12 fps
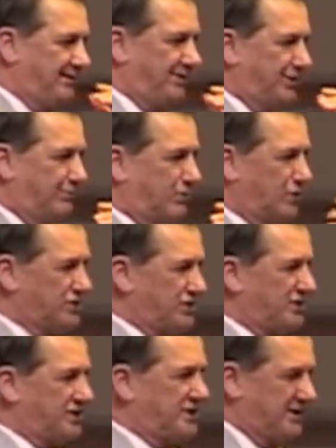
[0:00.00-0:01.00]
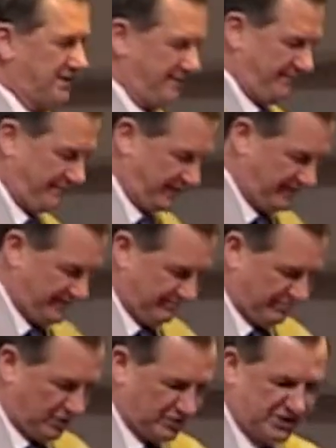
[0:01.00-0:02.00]
You know, Moses
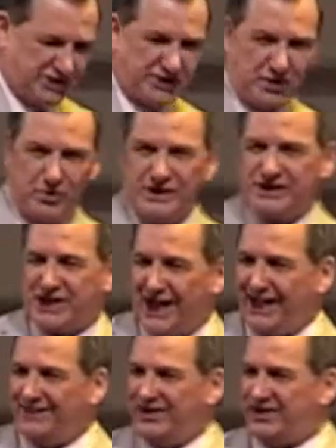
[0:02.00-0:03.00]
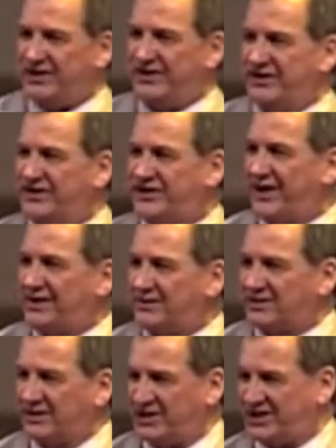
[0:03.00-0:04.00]
always had this desire
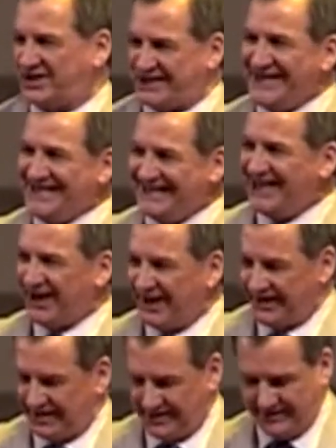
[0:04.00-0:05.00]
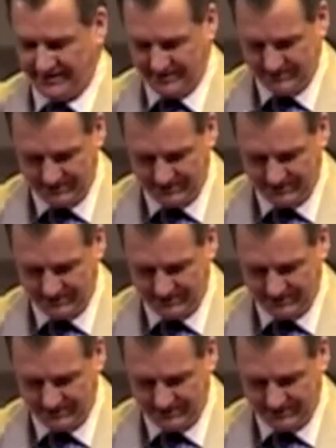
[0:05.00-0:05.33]
to see God.